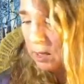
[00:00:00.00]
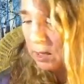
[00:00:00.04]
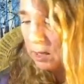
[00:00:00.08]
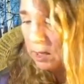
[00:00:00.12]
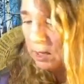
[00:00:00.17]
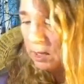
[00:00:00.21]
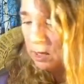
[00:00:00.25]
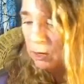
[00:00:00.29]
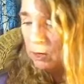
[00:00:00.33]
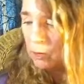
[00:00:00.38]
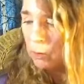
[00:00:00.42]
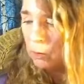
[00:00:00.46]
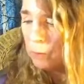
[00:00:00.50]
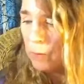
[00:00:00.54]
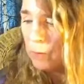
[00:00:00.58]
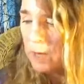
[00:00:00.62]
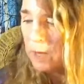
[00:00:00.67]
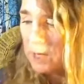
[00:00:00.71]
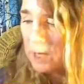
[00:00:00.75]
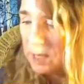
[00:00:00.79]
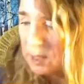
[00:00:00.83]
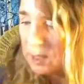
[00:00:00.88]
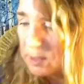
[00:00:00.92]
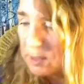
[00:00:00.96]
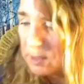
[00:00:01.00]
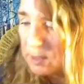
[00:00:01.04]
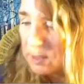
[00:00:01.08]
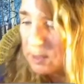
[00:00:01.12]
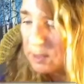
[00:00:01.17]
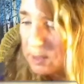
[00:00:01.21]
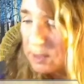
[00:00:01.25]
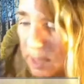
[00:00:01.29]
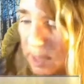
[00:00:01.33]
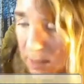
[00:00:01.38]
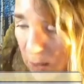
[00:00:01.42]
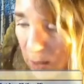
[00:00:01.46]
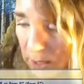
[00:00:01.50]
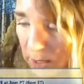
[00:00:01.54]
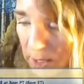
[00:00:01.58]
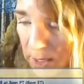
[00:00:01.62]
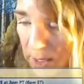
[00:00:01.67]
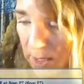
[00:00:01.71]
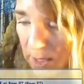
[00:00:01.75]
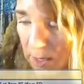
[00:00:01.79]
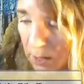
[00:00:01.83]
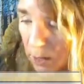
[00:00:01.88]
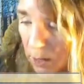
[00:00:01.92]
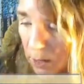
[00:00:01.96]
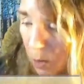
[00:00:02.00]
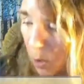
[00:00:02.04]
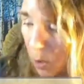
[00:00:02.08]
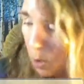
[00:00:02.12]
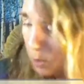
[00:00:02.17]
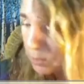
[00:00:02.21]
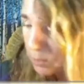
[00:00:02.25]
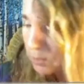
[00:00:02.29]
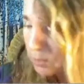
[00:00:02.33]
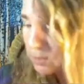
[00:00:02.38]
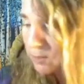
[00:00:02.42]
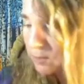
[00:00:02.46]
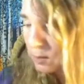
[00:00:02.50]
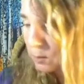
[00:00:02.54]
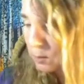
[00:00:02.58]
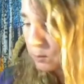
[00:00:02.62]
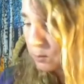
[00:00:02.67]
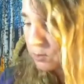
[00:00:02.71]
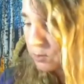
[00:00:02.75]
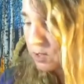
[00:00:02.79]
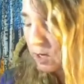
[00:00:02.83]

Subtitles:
Your reading says also